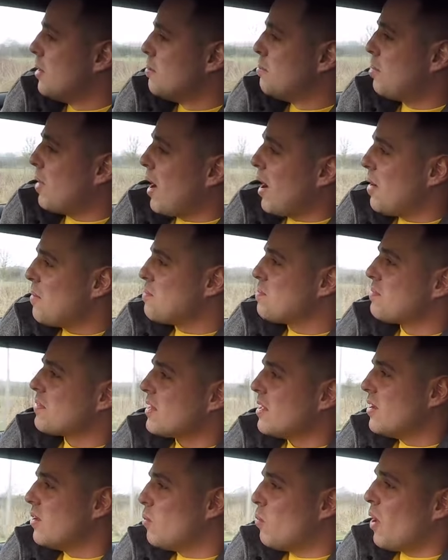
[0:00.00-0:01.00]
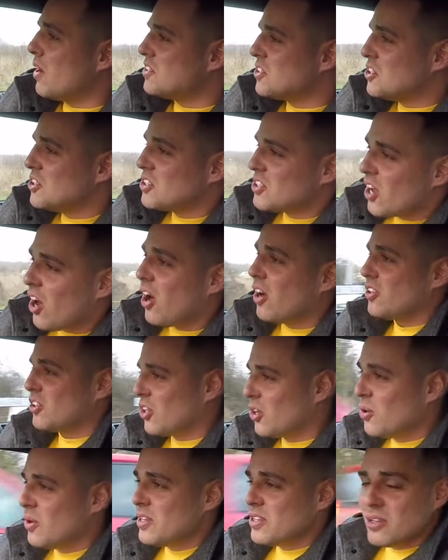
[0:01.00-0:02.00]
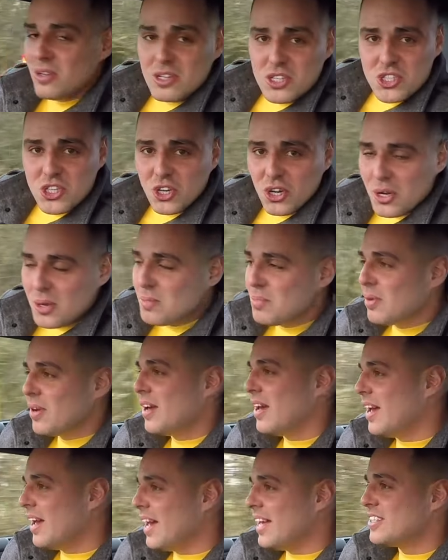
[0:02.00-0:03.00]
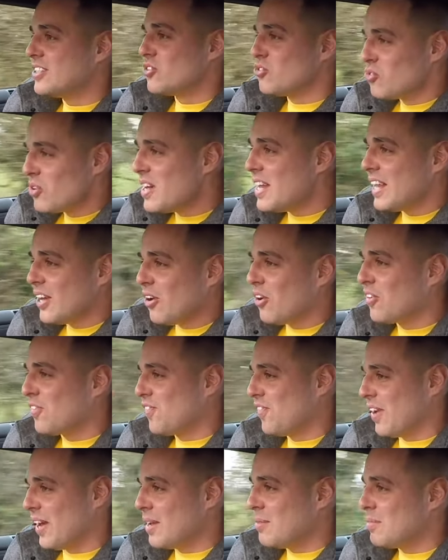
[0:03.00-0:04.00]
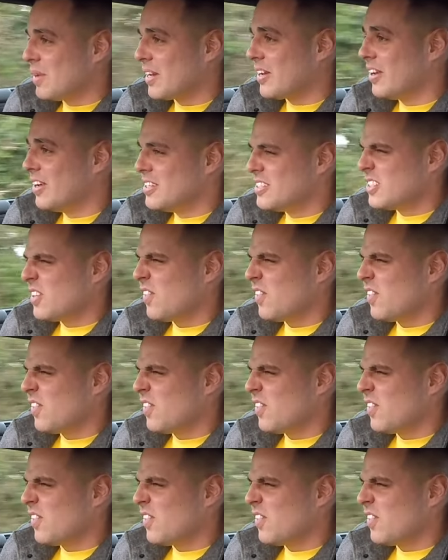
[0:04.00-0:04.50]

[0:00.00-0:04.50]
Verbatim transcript: But once you start doing YouTube, it's a really odd thing, because